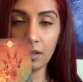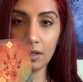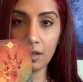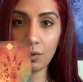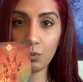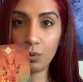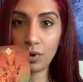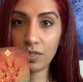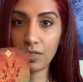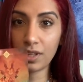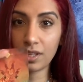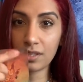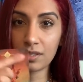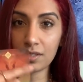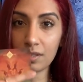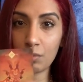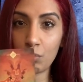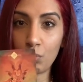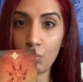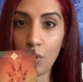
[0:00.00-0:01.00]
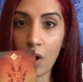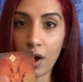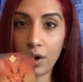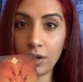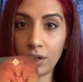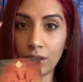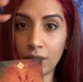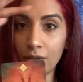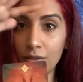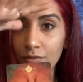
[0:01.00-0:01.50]
with its
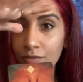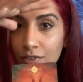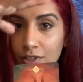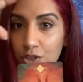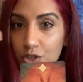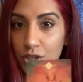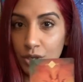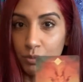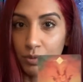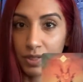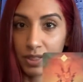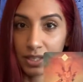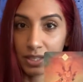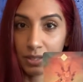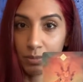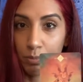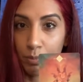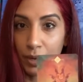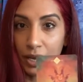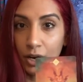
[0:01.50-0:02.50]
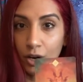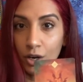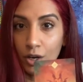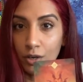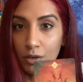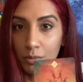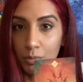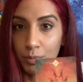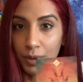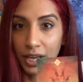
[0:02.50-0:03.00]
broader vision, with its
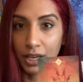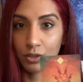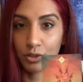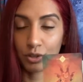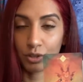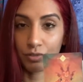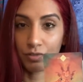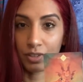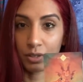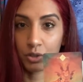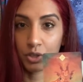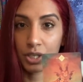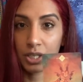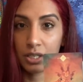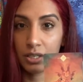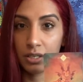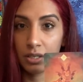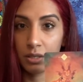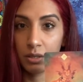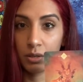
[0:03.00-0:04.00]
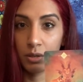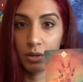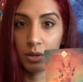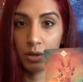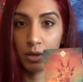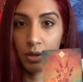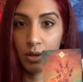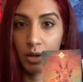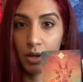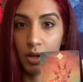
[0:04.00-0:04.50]
bigger picture vision,
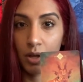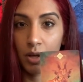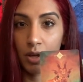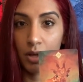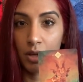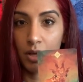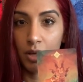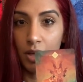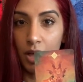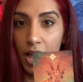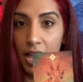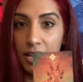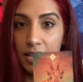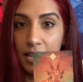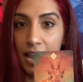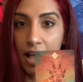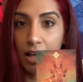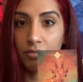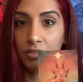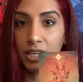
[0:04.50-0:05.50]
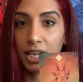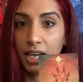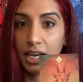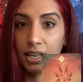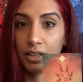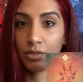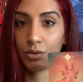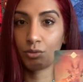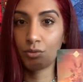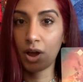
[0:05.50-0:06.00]
and
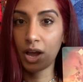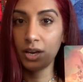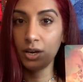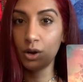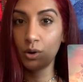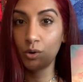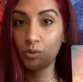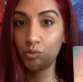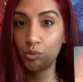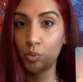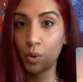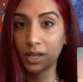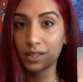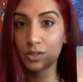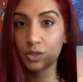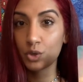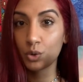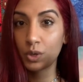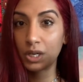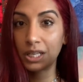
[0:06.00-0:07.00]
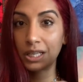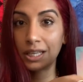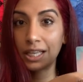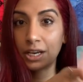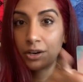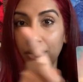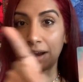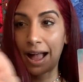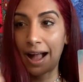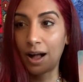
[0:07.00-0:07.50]
navigating the rhino of what to
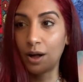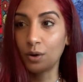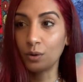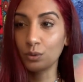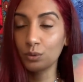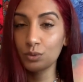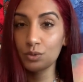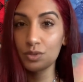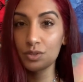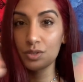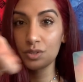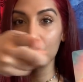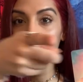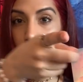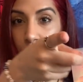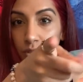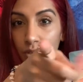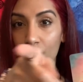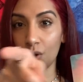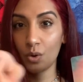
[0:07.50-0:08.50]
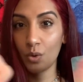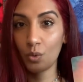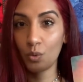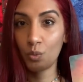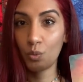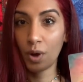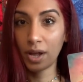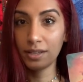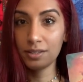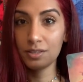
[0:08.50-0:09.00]
clear out,
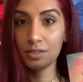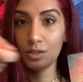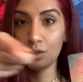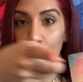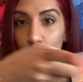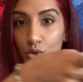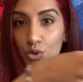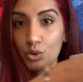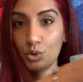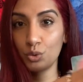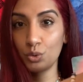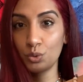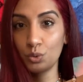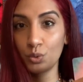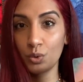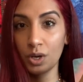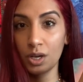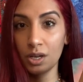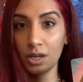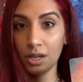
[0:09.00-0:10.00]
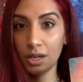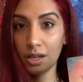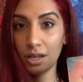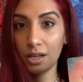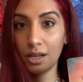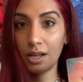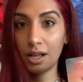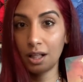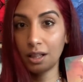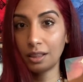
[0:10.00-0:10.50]
what to
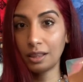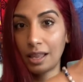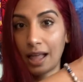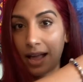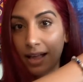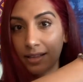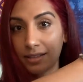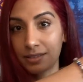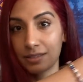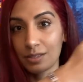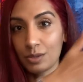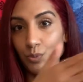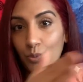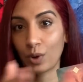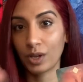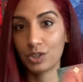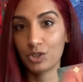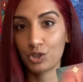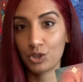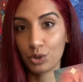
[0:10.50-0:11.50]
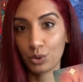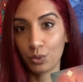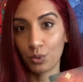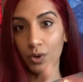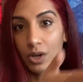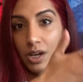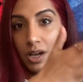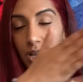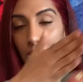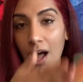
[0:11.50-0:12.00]
cleanse, what to
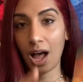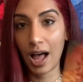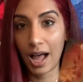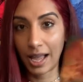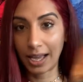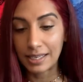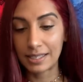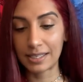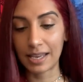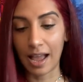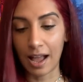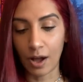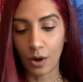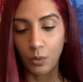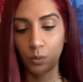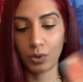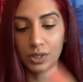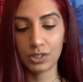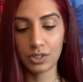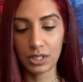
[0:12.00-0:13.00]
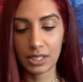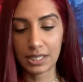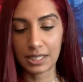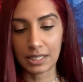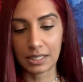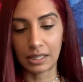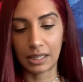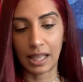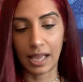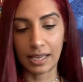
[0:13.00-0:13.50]
cut out, what to
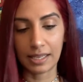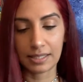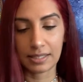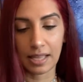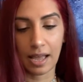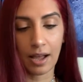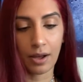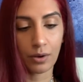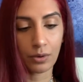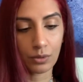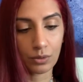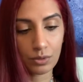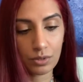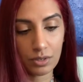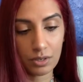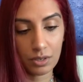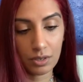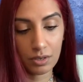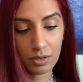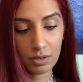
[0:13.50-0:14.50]
slice out.